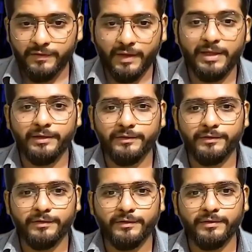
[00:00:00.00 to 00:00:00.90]

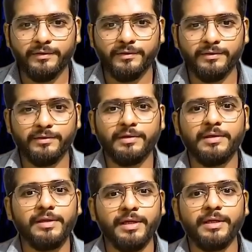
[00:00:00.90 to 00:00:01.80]
silence
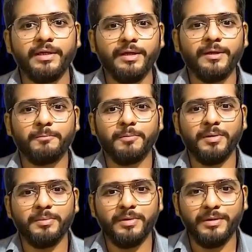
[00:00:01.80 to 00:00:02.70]
in the entire
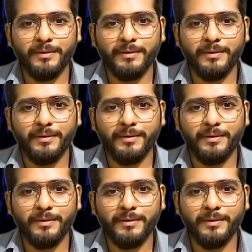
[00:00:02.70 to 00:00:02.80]
pub.